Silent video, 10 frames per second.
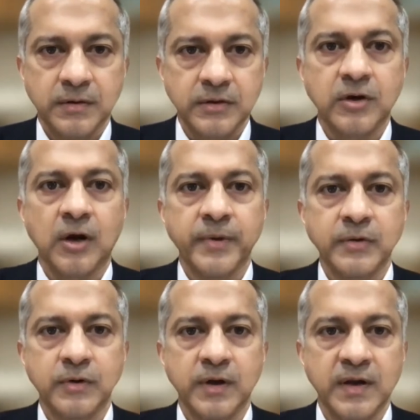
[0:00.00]
The
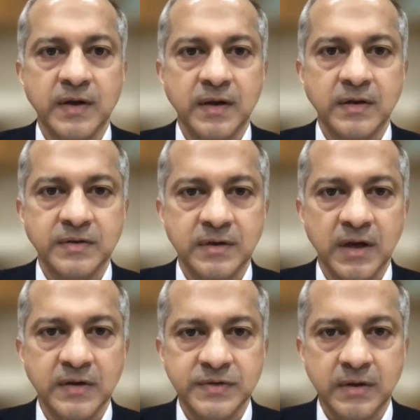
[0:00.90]
topic today is
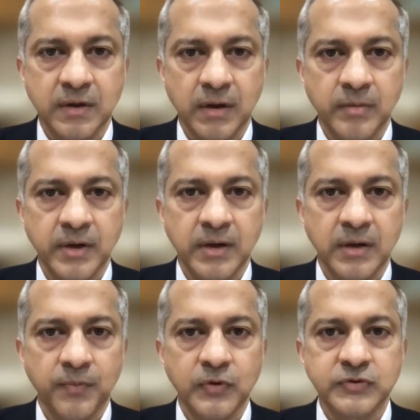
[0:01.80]
India's economy
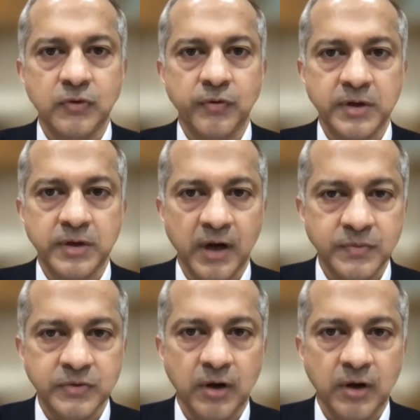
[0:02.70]
in post-COVID times,